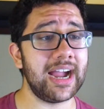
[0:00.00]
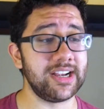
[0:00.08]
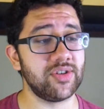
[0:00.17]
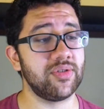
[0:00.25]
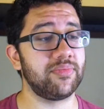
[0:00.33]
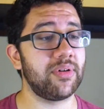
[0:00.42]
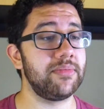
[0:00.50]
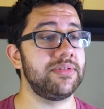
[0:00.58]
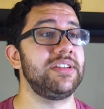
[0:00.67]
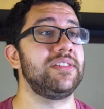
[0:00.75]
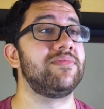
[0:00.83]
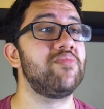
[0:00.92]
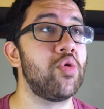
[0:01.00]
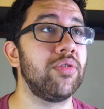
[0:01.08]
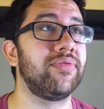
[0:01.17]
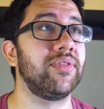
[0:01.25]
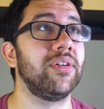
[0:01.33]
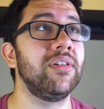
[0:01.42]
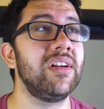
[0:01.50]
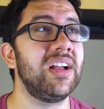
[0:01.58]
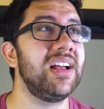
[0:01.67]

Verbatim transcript: I know it probably is more for